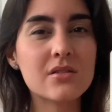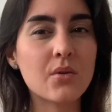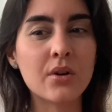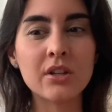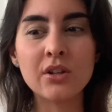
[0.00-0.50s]

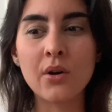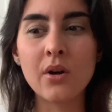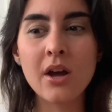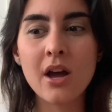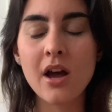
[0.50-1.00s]
or, you
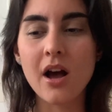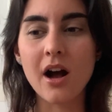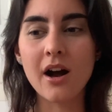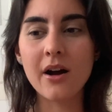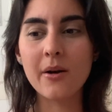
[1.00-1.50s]

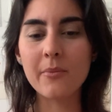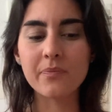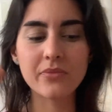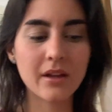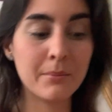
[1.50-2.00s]
know,
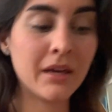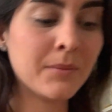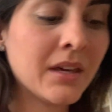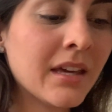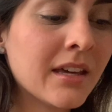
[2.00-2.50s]

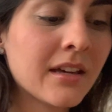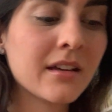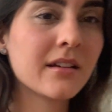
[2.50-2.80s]
maybe